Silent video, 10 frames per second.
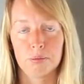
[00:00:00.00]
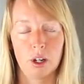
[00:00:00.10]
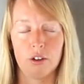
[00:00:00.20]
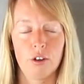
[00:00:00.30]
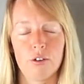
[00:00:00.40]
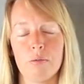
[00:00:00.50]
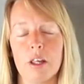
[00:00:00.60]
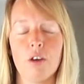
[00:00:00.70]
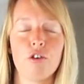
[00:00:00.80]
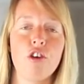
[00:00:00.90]
until
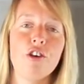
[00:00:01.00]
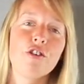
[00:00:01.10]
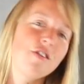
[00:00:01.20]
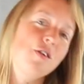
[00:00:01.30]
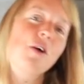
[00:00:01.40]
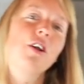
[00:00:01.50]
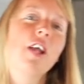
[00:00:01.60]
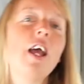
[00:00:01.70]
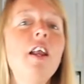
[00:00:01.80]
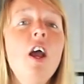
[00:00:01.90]
something else changes in the world
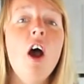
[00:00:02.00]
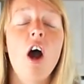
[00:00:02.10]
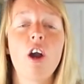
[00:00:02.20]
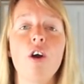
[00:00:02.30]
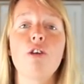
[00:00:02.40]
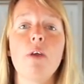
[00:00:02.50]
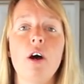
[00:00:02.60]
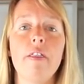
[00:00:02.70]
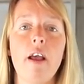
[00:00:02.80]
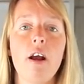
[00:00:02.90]
again, are going to be
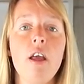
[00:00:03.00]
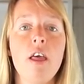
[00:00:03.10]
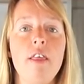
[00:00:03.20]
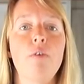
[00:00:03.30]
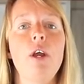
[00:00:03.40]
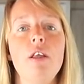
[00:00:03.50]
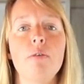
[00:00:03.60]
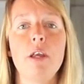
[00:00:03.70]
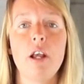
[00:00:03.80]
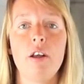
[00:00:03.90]
on there. They will either
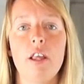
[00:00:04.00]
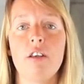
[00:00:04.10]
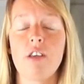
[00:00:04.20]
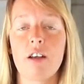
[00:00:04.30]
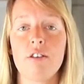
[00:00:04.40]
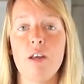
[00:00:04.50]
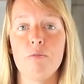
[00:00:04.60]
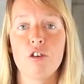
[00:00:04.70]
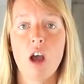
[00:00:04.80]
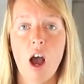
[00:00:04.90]
be there at the exact
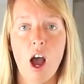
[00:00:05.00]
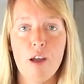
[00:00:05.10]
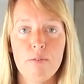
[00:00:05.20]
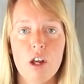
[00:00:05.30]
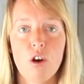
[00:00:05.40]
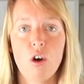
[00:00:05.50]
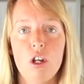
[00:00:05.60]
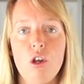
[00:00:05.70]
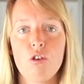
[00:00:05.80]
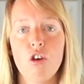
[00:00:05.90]
same time they're
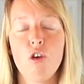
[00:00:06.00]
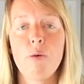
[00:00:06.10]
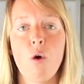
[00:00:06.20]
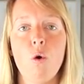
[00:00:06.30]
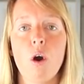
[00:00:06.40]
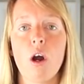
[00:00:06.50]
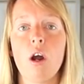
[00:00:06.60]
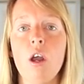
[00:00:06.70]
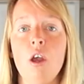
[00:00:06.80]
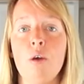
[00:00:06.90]
on YouTube
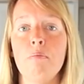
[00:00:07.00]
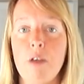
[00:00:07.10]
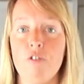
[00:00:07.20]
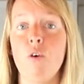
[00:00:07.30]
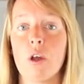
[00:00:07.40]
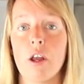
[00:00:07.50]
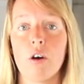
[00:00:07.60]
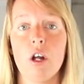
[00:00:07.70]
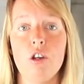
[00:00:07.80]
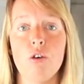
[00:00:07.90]
or before they're
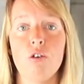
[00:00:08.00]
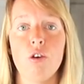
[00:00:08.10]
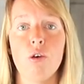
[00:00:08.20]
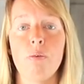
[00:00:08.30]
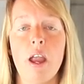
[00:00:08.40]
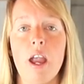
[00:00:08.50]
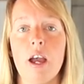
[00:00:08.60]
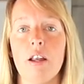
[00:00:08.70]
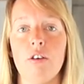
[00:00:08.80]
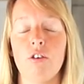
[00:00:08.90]
on YouTube,
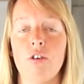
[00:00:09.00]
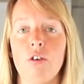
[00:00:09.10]
and